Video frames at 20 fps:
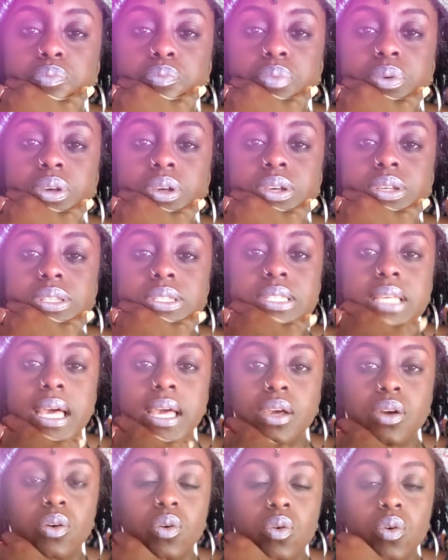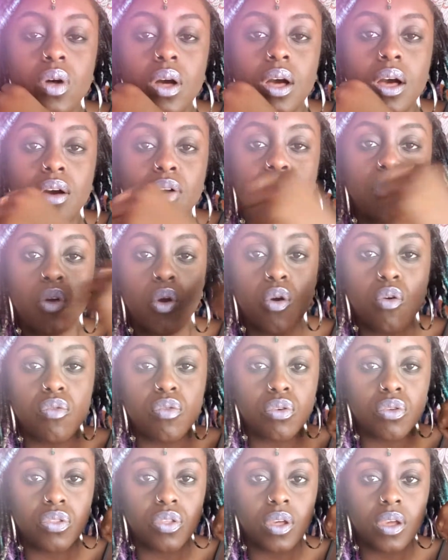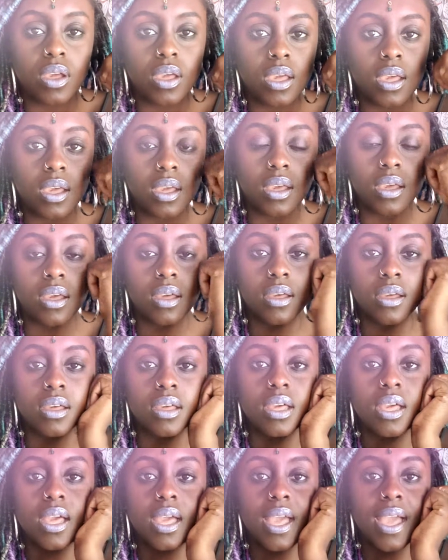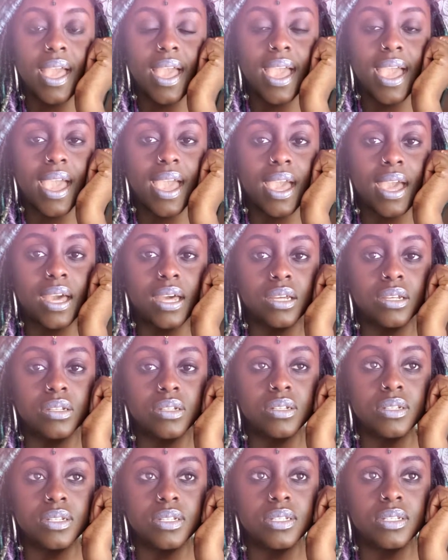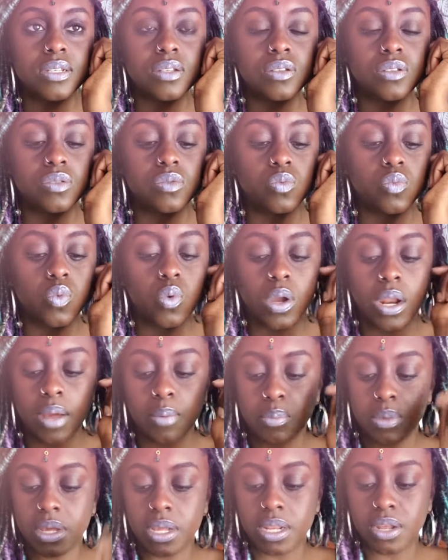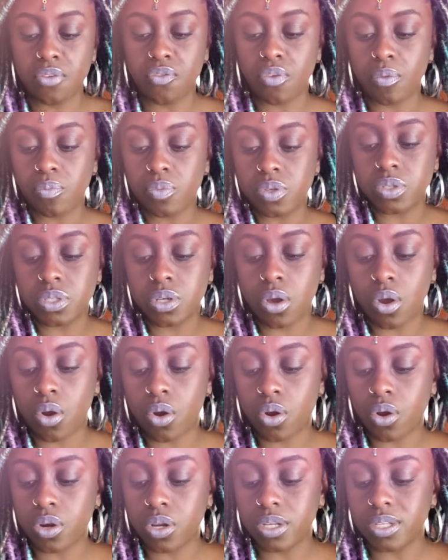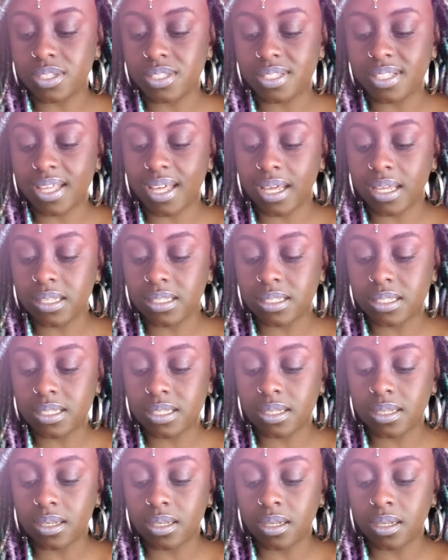big cycle of overthinking, and what I'm getting from this card is that